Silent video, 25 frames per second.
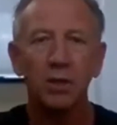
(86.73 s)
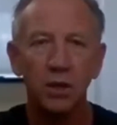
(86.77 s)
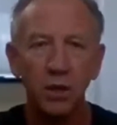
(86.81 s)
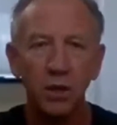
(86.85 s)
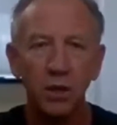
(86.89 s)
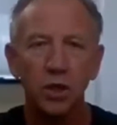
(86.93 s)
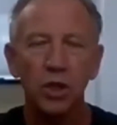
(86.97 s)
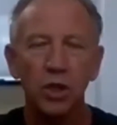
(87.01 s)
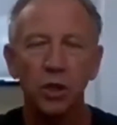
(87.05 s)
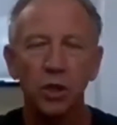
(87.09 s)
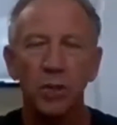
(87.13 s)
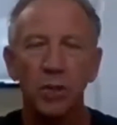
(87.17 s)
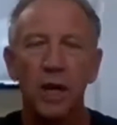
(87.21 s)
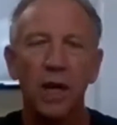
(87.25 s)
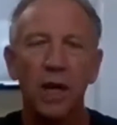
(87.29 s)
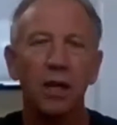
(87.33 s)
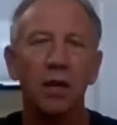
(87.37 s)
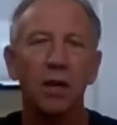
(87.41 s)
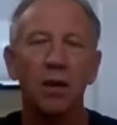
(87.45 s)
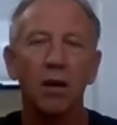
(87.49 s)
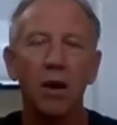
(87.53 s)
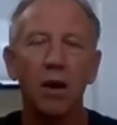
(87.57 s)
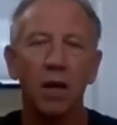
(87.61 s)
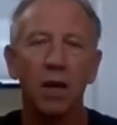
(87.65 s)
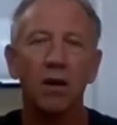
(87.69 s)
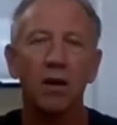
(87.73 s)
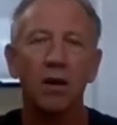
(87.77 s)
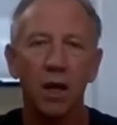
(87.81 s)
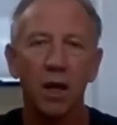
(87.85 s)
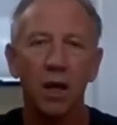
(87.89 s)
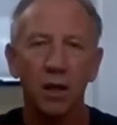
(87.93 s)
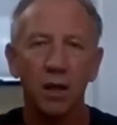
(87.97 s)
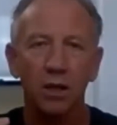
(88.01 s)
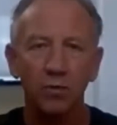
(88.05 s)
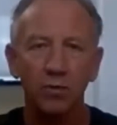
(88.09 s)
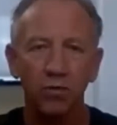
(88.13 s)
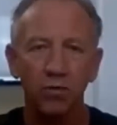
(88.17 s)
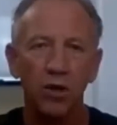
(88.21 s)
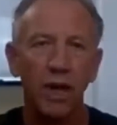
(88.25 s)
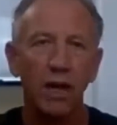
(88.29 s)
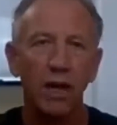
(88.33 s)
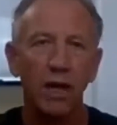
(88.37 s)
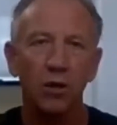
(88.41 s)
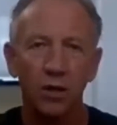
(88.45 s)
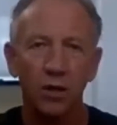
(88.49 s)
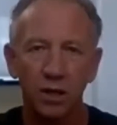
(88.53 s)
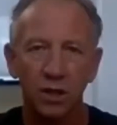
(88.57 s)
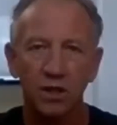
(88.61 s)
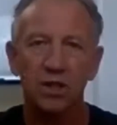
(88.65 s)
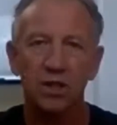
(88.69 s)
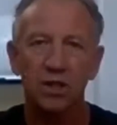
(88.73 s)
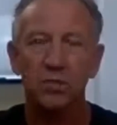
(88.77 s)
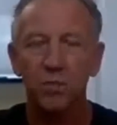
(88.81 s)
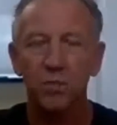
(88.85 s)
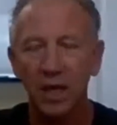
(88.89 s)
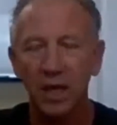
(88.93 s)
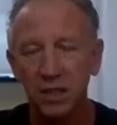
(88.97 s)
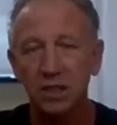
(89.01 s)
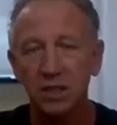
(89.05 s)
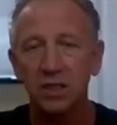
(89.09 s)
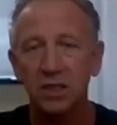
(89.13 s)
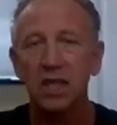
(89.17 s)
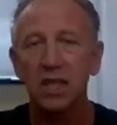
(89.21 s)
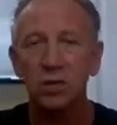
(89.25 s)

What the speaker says: to your bank on a regular, consistent basis.